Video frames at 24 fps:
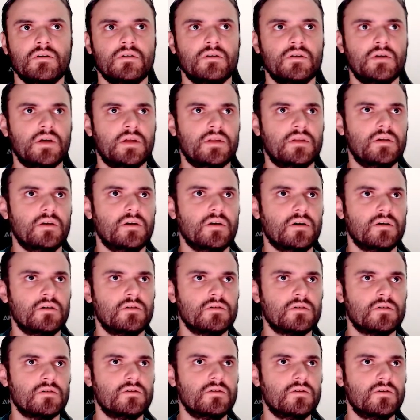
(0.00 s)
And they all
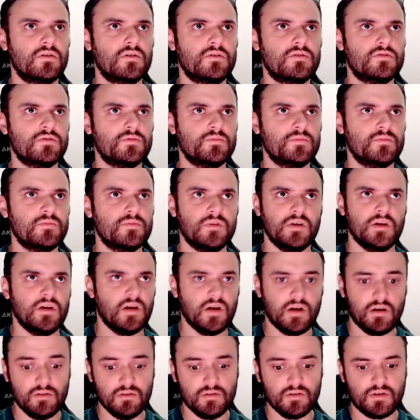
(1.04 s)
look good to me. They
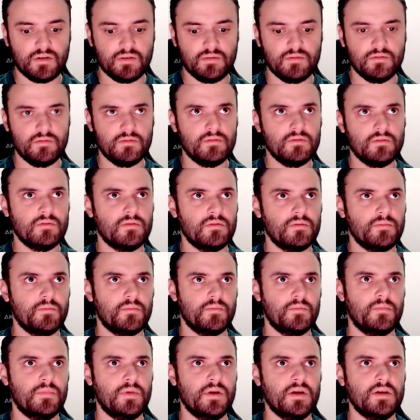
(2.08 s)
all look
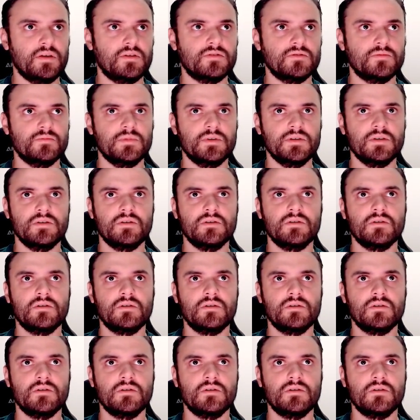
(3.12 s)
big to me.